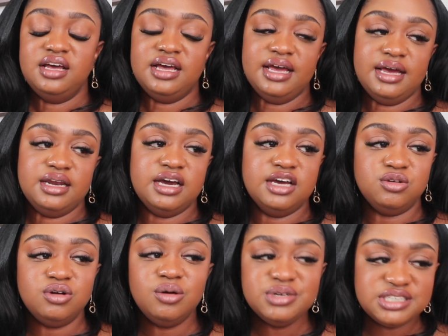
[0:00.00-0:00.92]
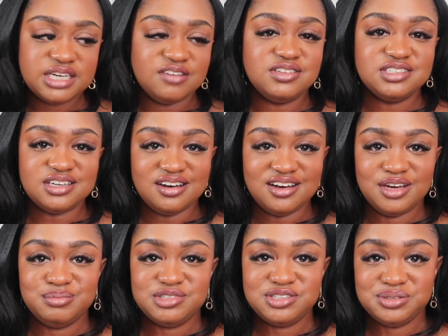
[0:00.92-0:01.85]
and I don't always have the
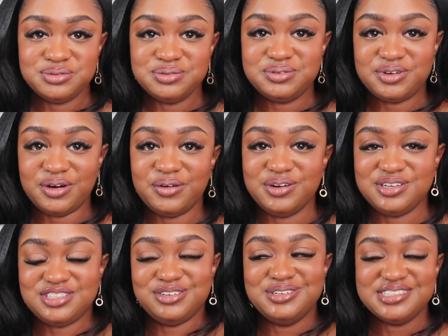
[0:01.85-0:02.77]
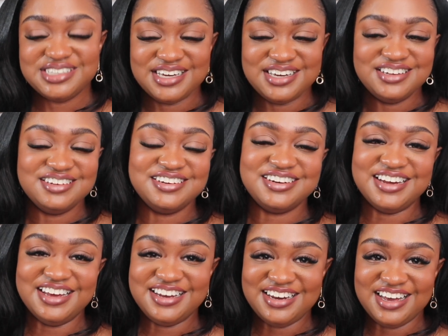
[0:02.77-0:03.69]
time to go to a tailor
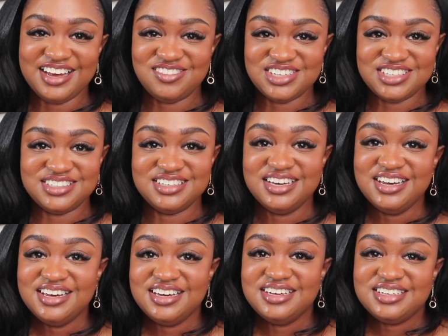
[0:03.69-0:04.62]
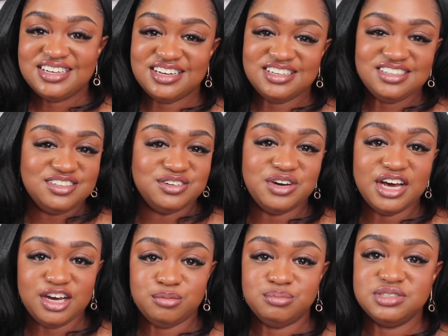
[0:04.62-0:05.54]
and have it,
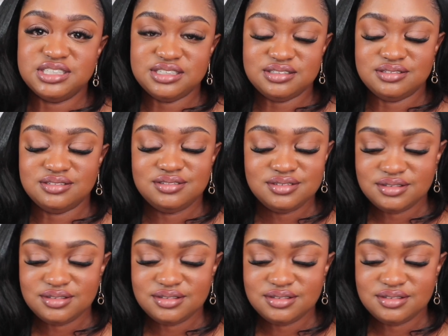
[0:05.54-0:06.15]
hemmed and,